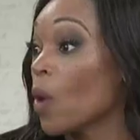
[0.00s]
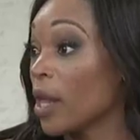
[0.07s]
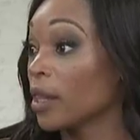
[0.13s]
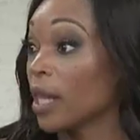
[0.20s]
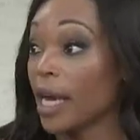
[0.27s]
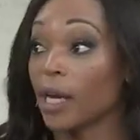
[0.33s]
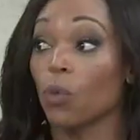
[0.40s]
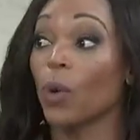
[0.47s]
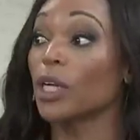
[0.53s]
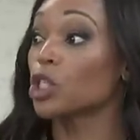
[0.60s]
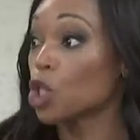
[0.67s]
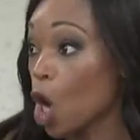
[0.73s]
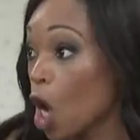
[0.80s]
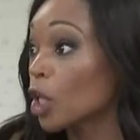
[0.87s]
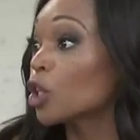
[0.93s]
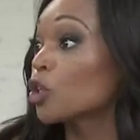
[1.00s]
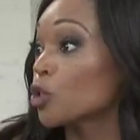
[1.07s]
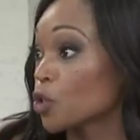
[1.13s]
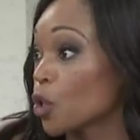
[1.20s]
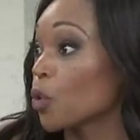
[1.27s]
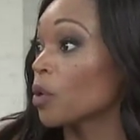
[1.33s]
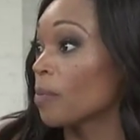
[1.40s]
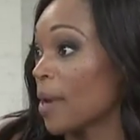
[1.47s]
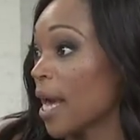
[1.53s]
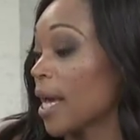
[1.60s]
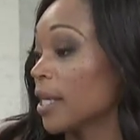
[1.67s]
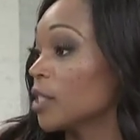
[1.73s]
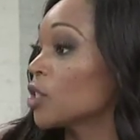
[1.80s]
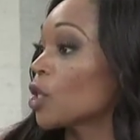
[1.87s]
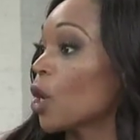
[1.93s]
what, like thing. when toddlers go to
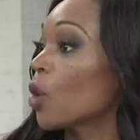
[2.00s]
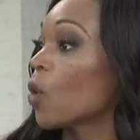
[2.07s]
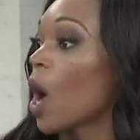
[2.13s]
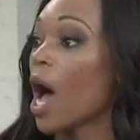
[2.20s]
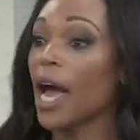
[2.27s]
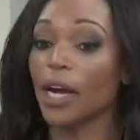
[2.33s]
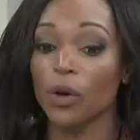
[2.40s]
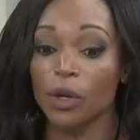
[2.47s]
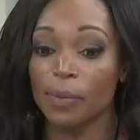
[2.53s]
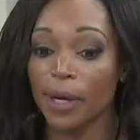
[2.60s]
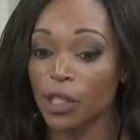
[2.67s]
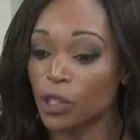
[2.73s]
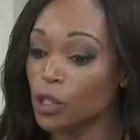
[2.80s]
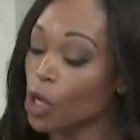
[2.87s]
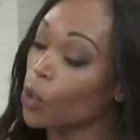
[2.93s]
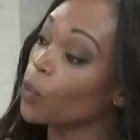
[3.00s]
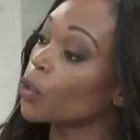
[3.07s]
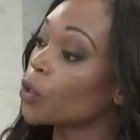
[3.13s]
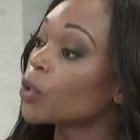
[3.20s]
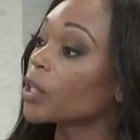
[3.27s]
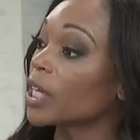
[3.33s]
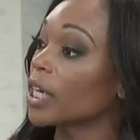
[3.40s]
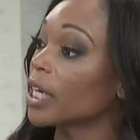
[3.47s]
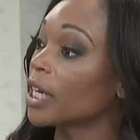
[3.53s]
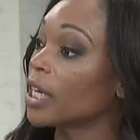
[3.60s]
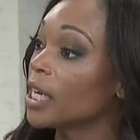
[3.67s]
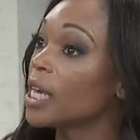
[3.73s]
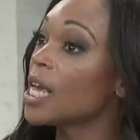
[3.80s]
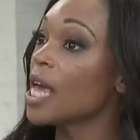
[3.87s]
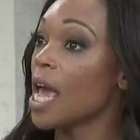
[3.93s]
bed. Right. So I go to bed so
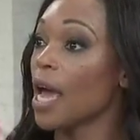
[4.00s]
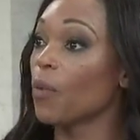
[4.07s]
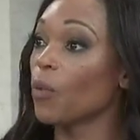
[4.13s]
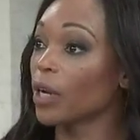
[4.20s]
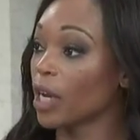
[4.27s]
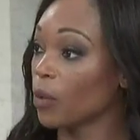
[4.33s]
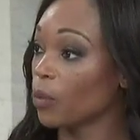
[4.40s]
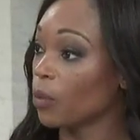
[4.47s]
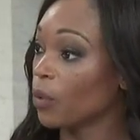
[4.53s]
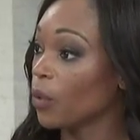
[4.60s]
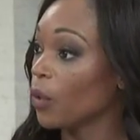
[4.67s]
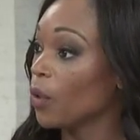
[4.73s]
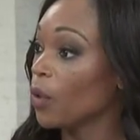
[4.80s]
early. Yeah. Eight nine o'clock,